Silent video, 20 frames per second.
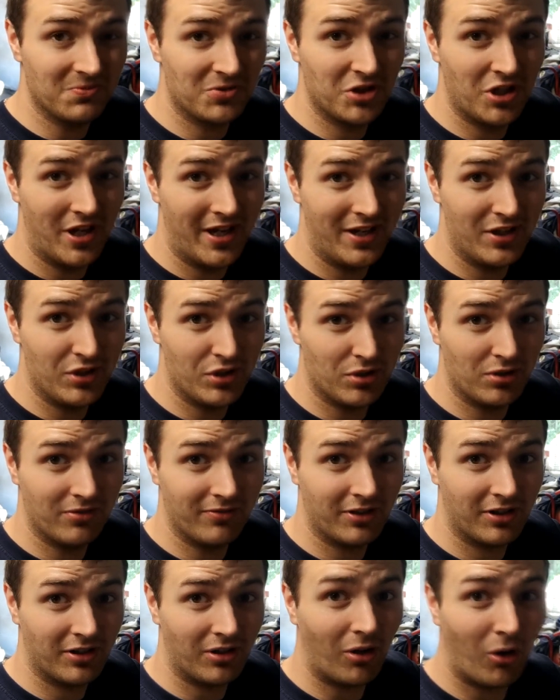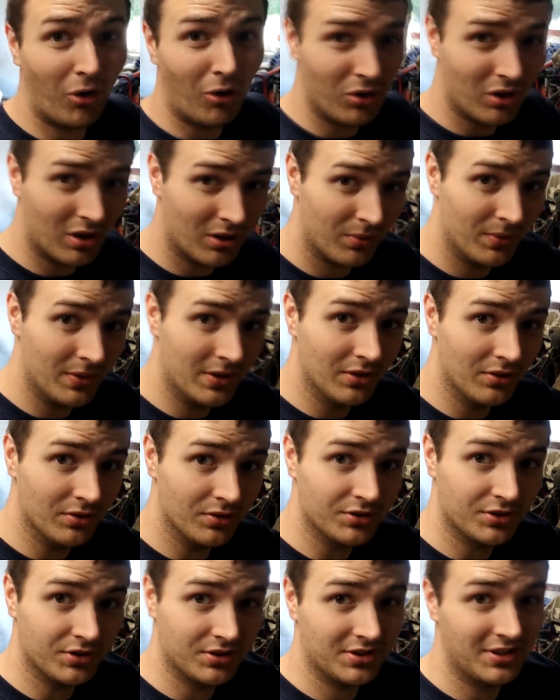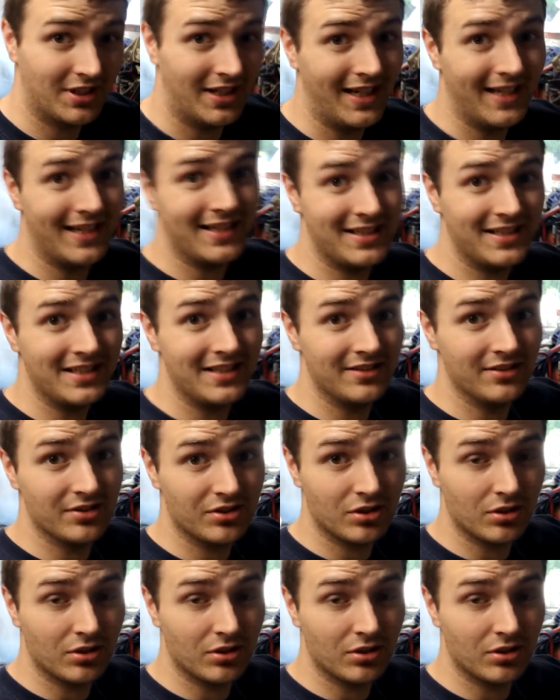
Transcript: change over all our wheels to 18s,